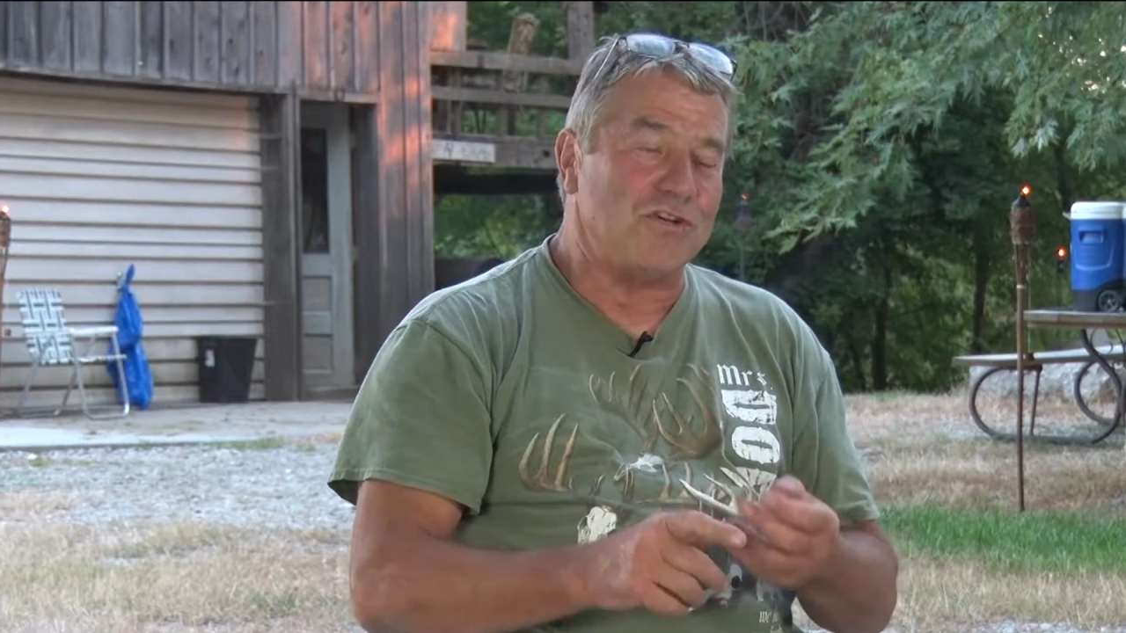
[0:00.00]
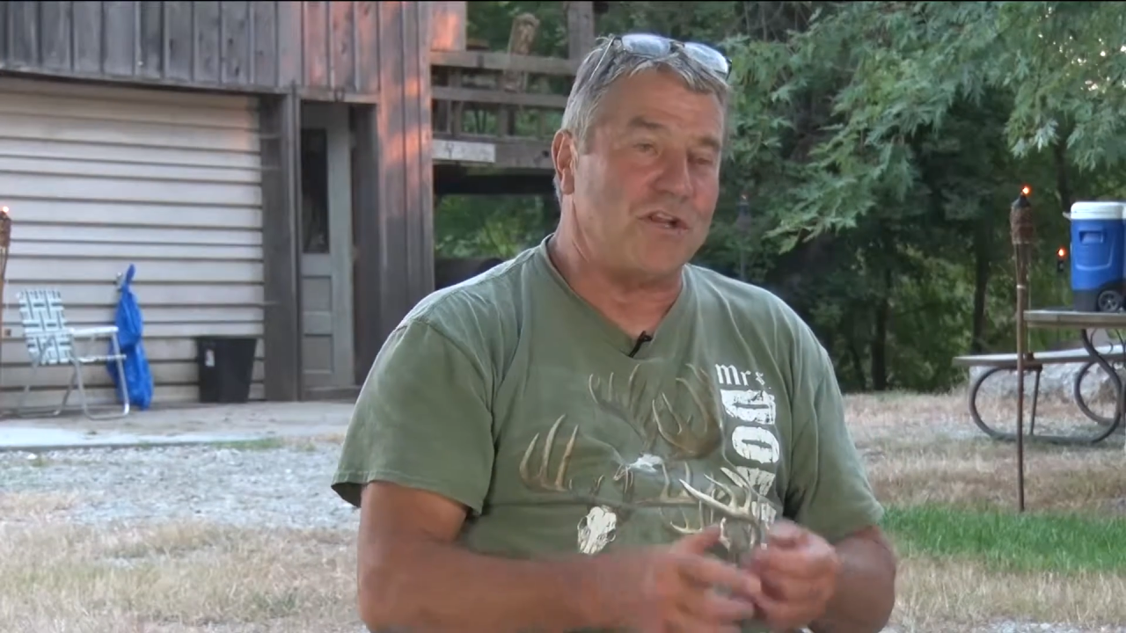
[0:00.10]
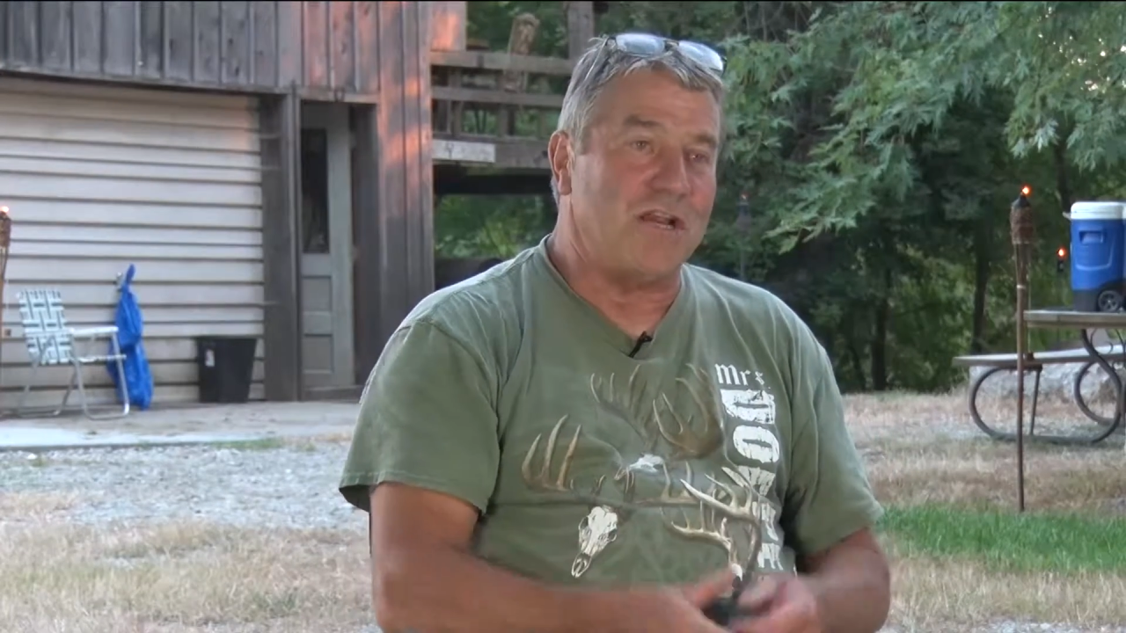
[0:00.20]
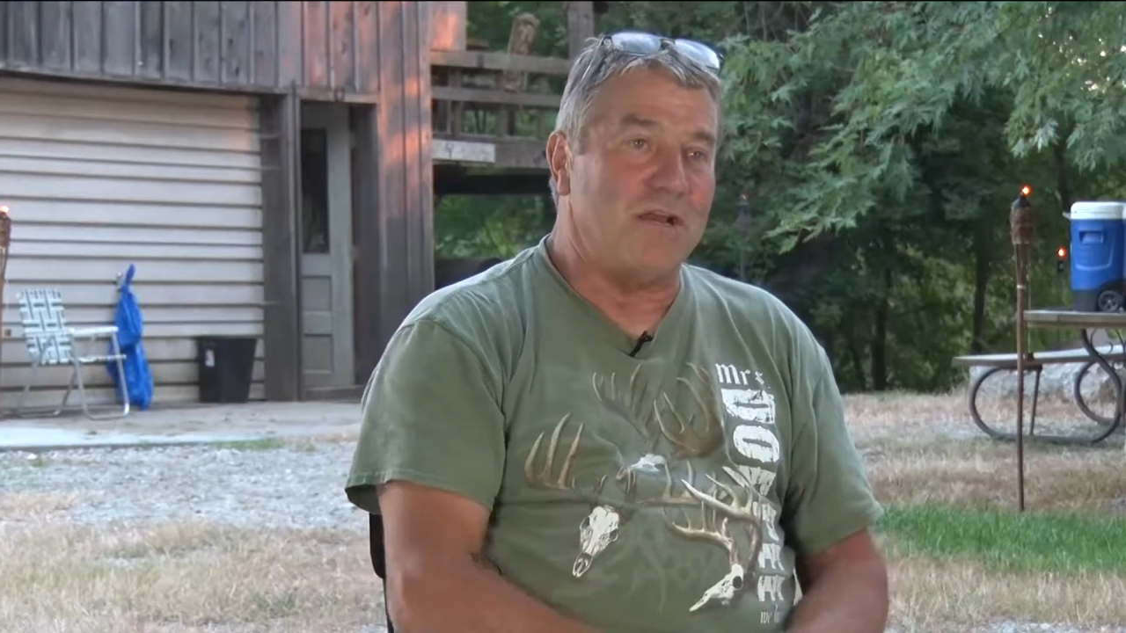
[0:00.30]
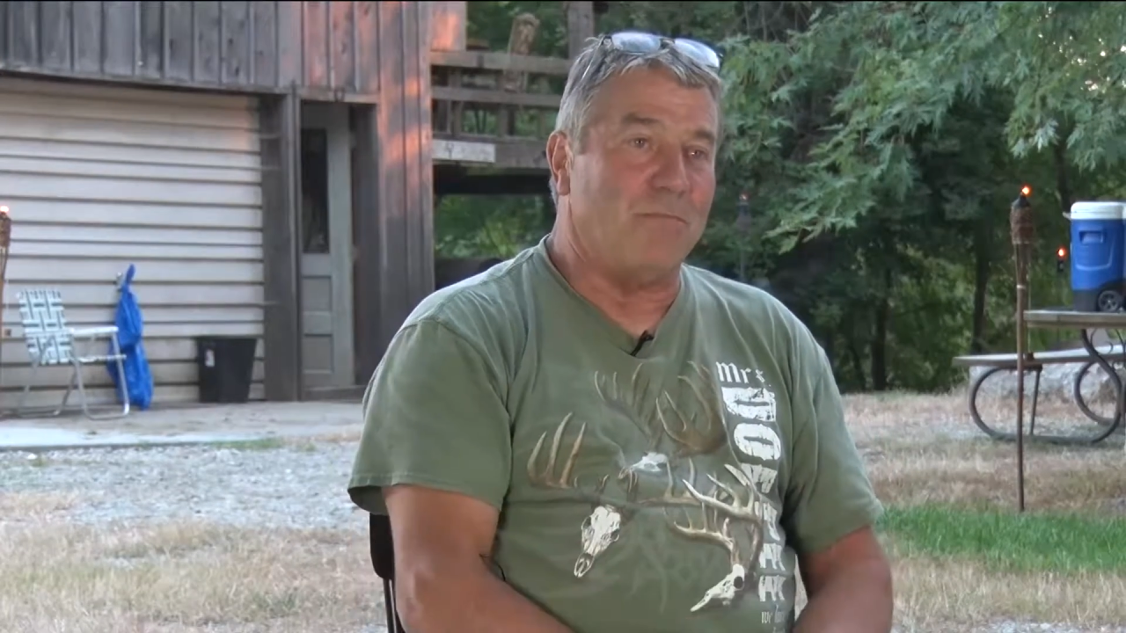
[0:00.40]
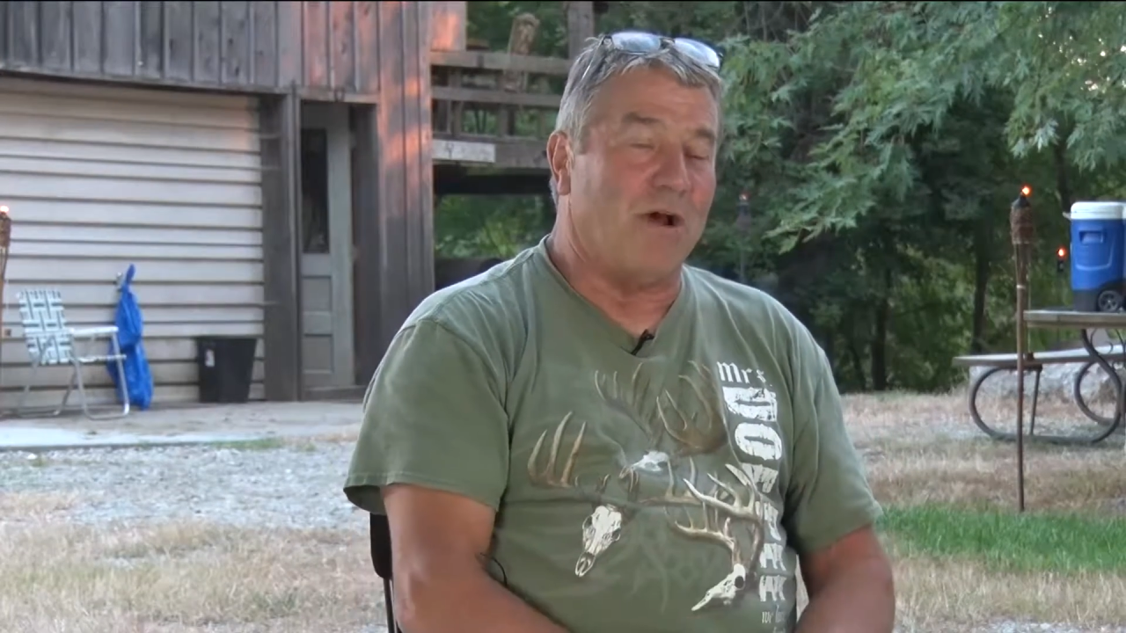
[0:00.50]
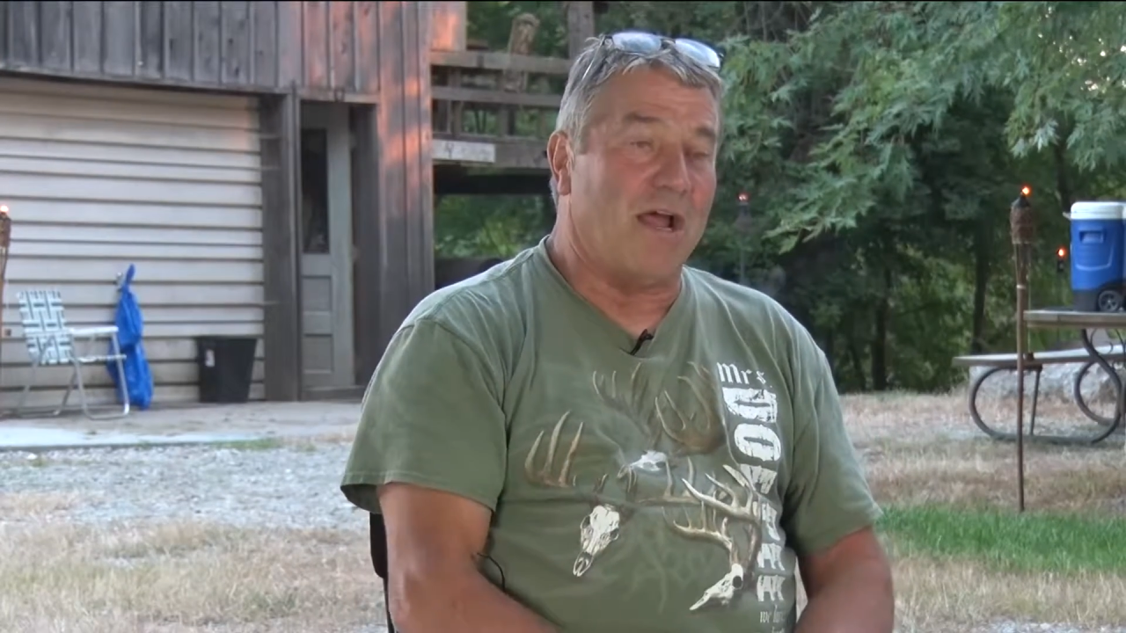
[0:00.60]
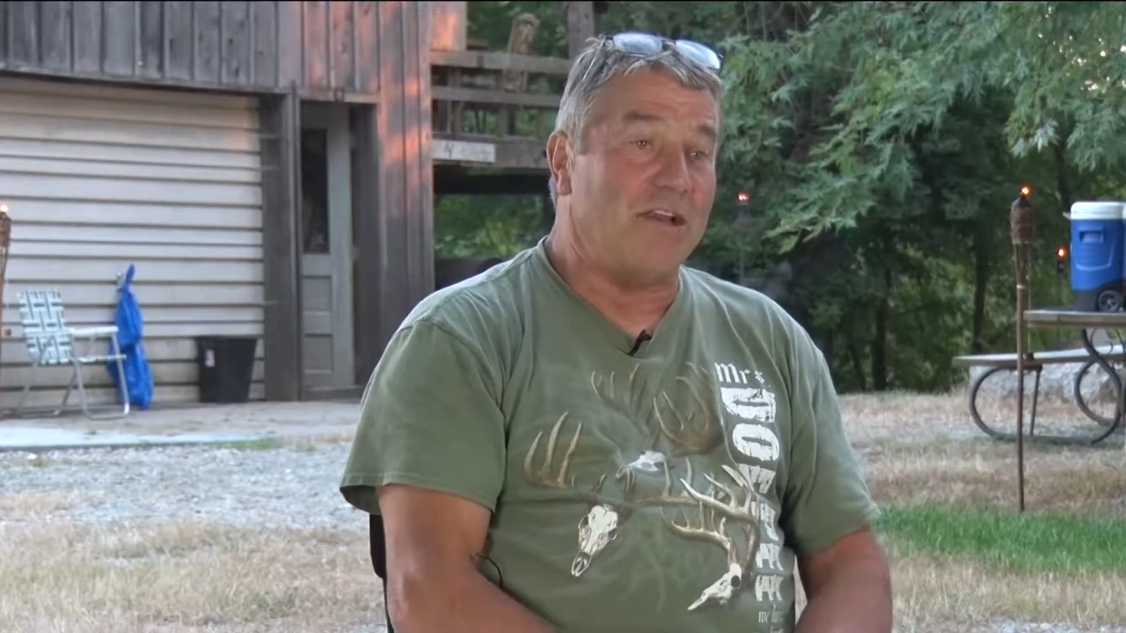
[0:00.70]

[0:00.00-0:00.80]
that you need to buy,